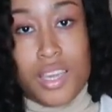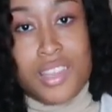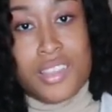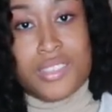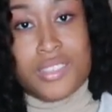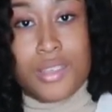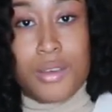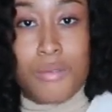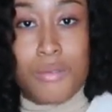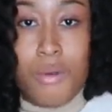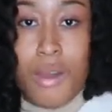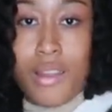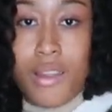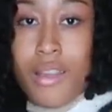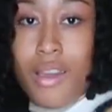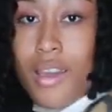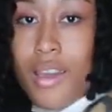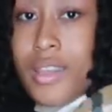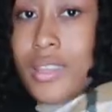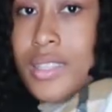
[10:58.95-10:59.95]
So why
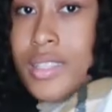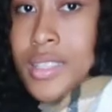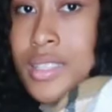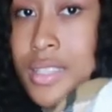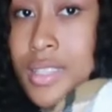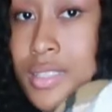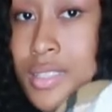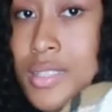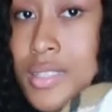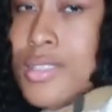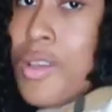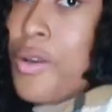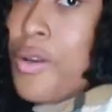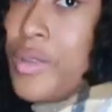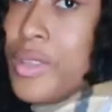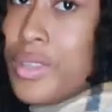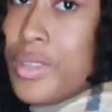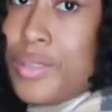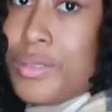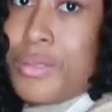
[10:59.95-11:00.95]
not? This is so
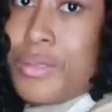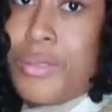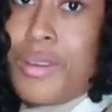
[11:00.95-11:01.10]
cute.